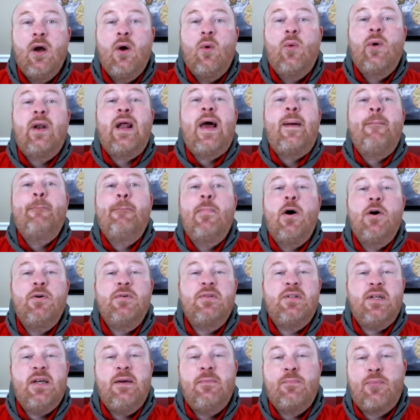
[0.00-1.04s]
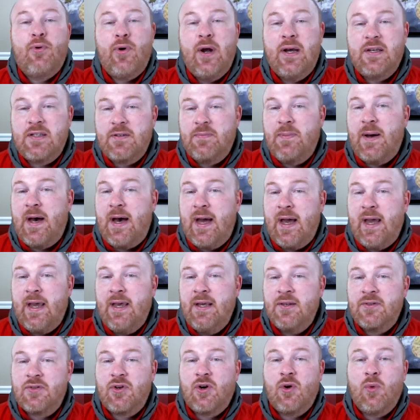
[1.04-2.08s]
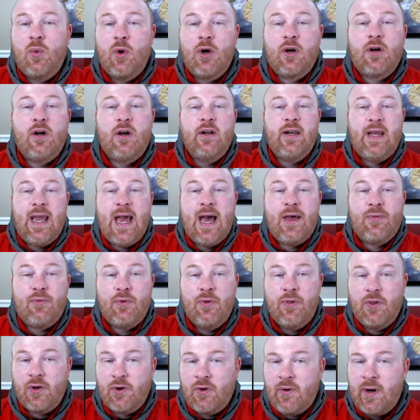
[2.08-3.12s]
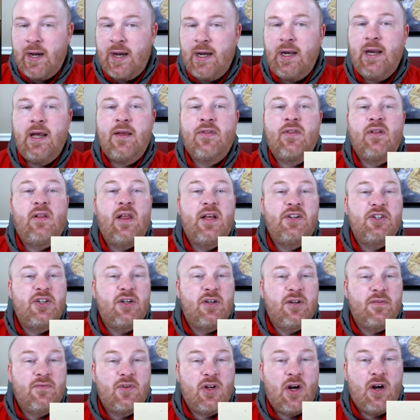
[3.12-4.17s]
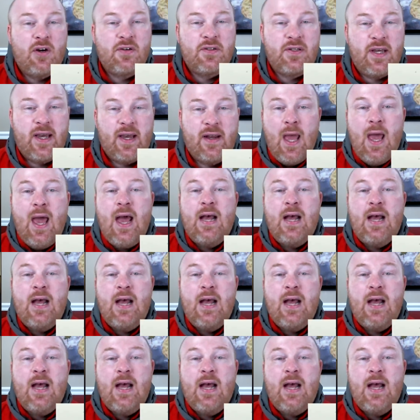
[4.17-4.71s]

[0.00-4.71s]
what I'm most impressed by is her work Catherine the Great and The Legend of Tarzan,